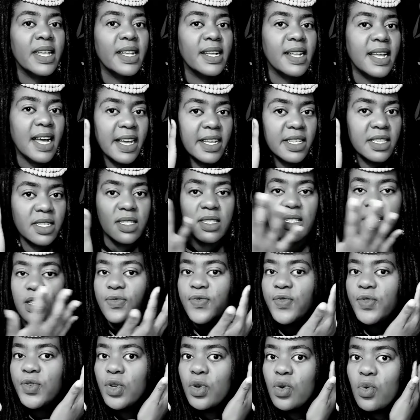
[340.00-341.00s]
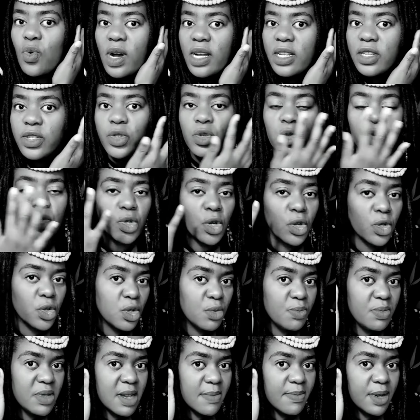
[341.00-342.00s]
Guys, if you want to talk
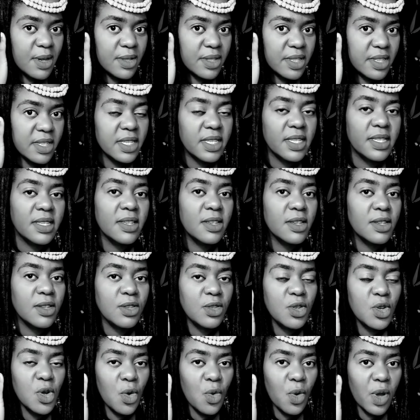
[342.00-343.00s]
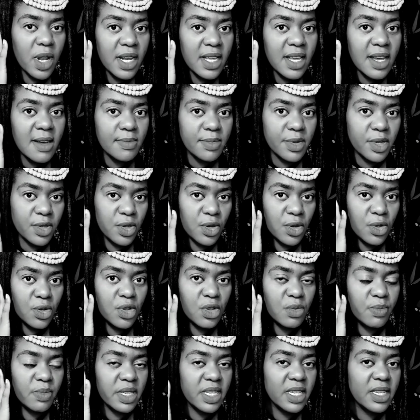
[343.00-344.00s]
to me about this, you're welcome to talk
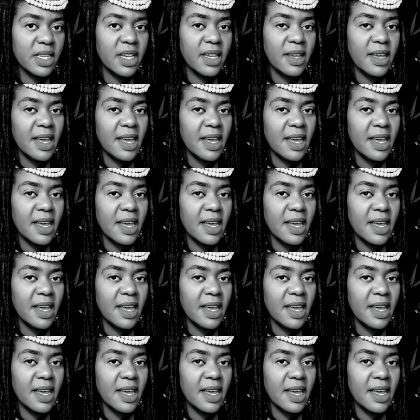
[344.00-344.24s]
to me.